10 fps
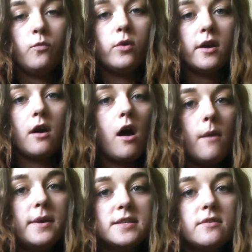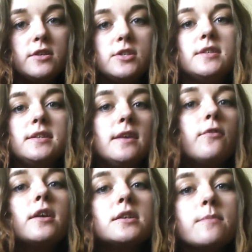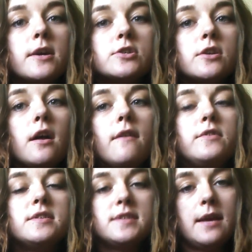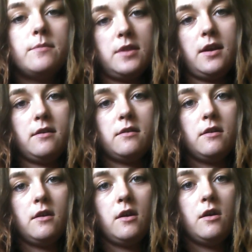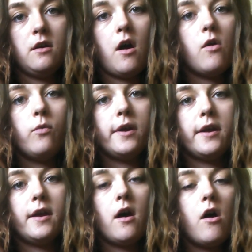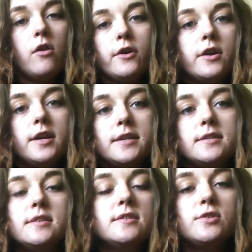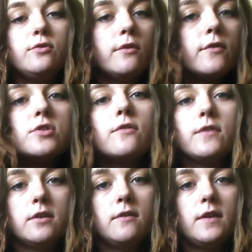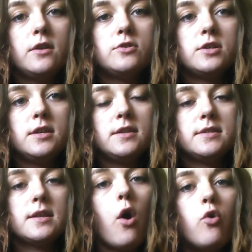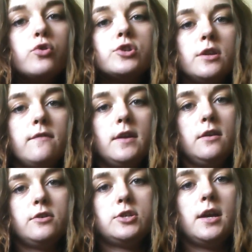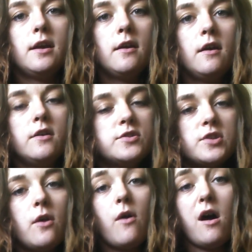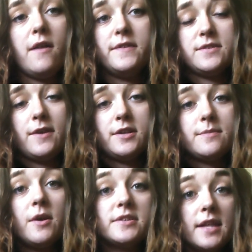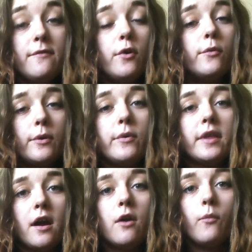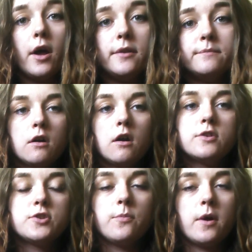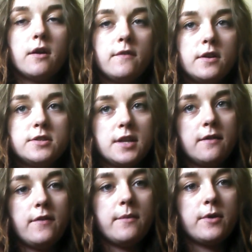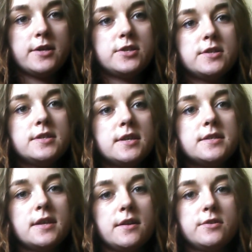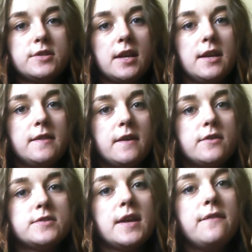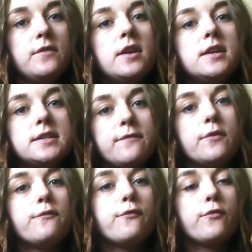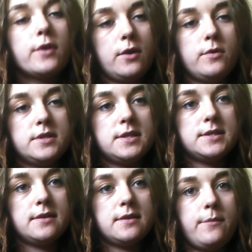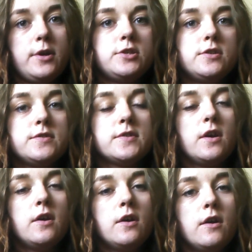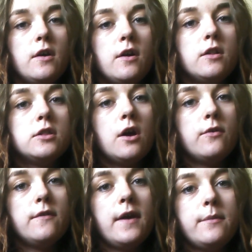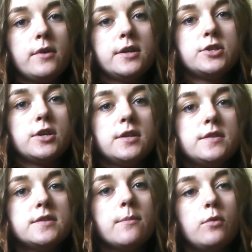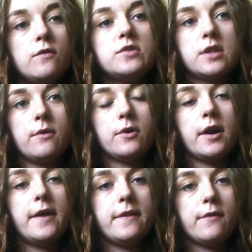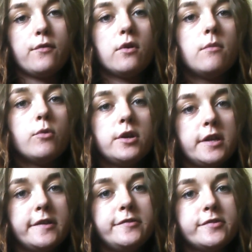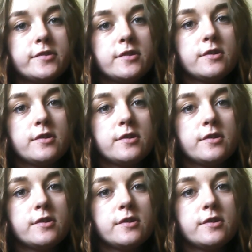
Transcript: We're all basically just a different expression of the same thing. We all are connected to this universal field of energy, this ocean of energy. So on this very smallest level, we really are one. So part of understanding vibrations is understanding there's infinite different frequencies of vibrations. Lower vibrations move slower and therefore are more dense.